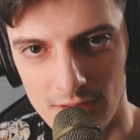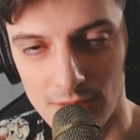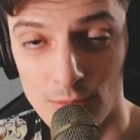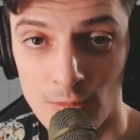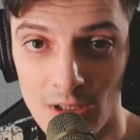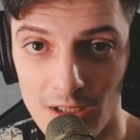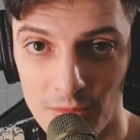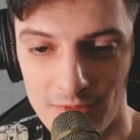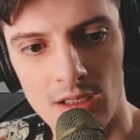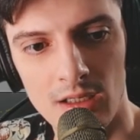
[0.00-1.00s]
cool
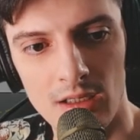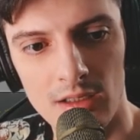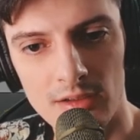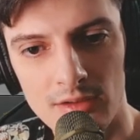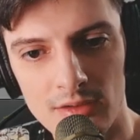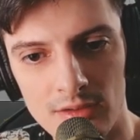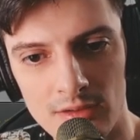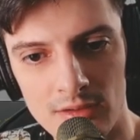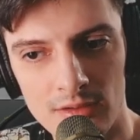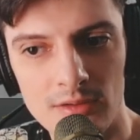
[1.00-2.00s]
vibe. And
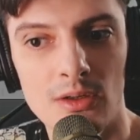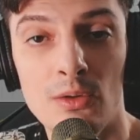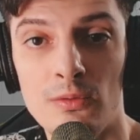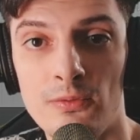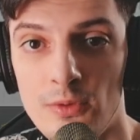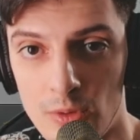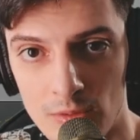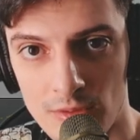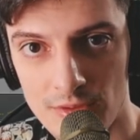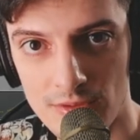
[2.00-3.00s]
of
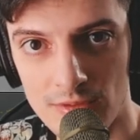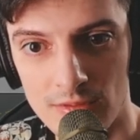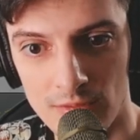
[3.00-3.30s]
course,